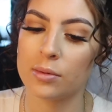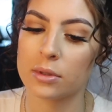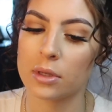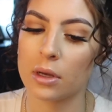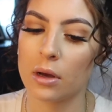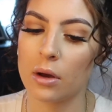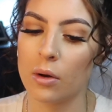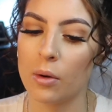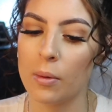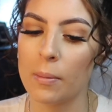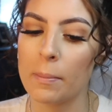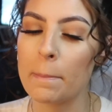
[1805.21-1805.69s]

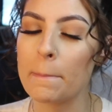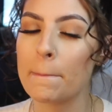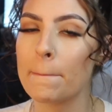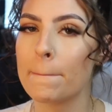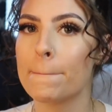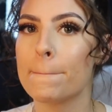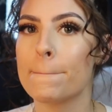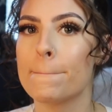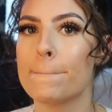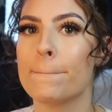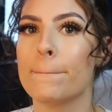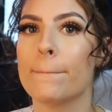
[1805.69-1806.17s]
So
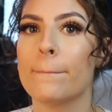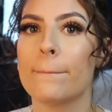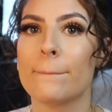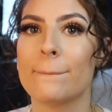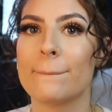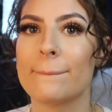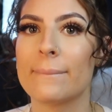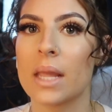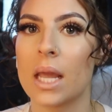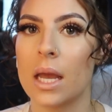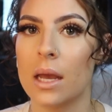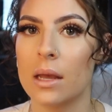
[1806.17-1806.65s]

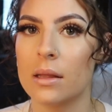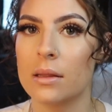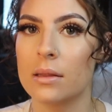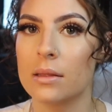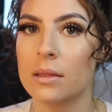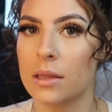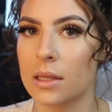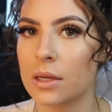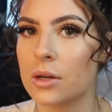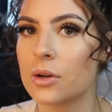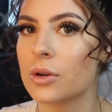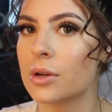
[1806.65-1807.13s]

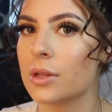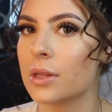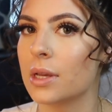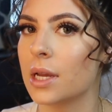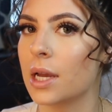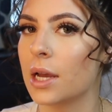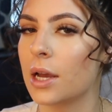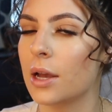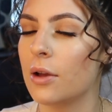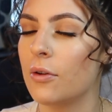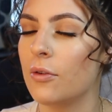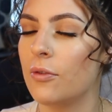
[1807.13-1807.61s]

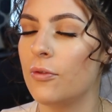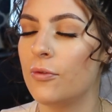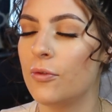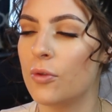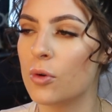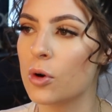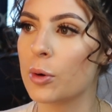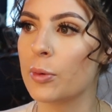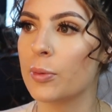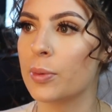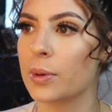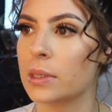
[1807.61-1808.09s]
literally I have
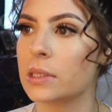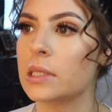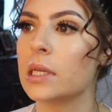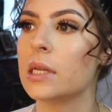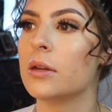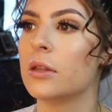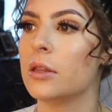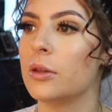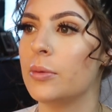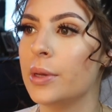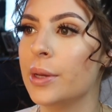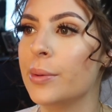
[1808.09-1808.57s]

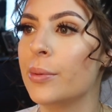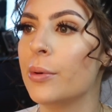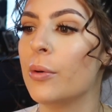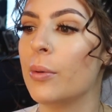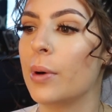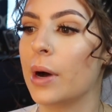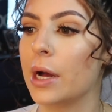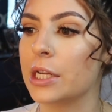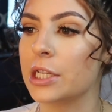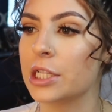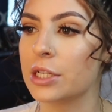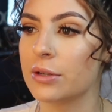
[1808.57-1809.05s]
4% of the people
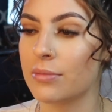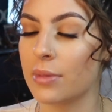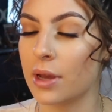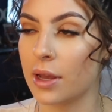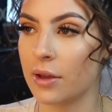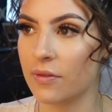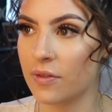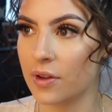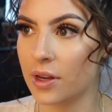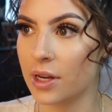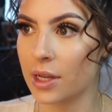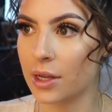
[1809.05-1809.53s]
watching
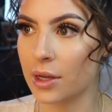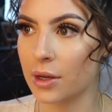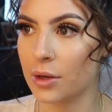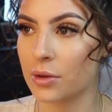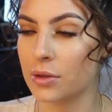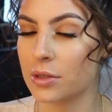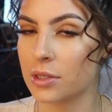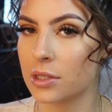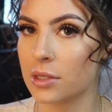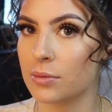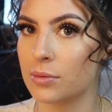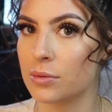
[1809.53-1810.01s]
my
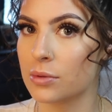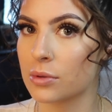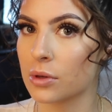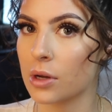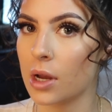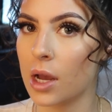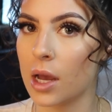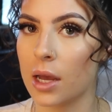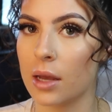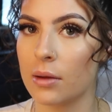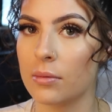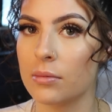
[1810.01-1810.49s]
videos
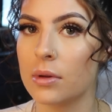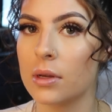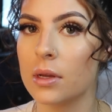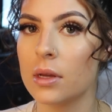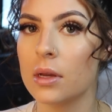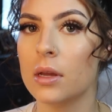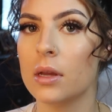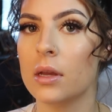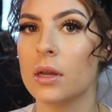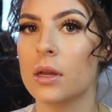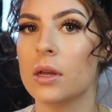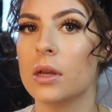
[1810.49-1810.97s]
subscribed.
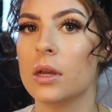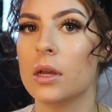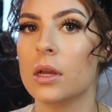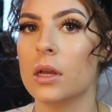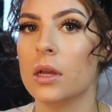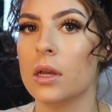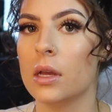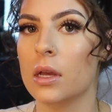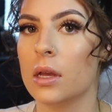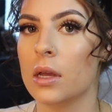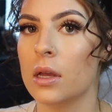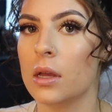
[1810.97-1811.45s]

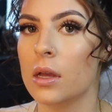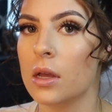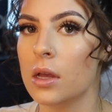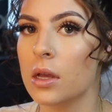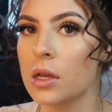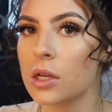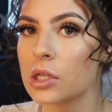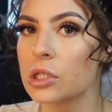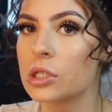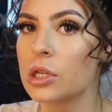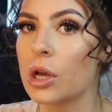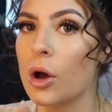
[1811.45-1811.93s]

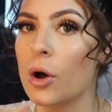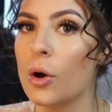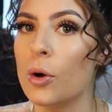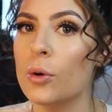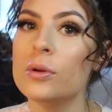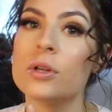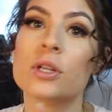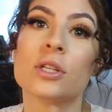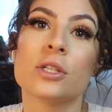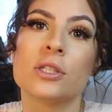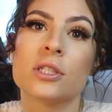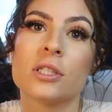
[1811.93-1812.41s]

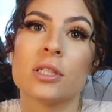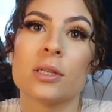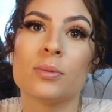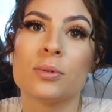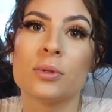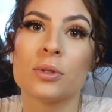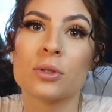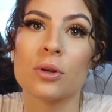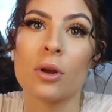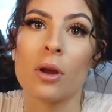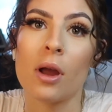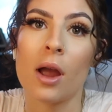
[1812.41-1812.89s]
So just
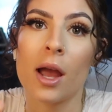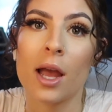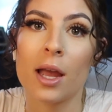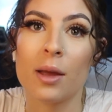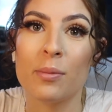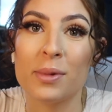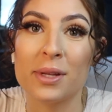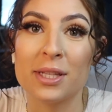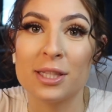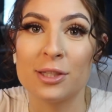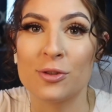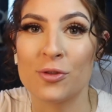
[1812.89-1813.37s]

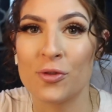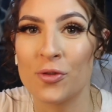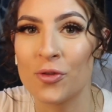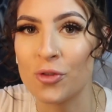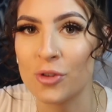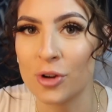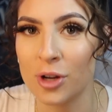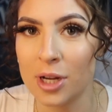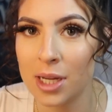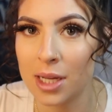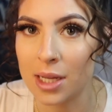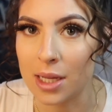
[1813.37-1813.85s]
subscribe. It's
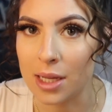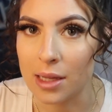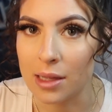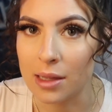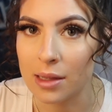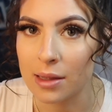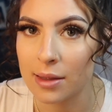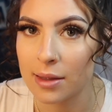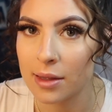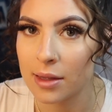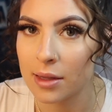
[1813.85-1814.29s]
free.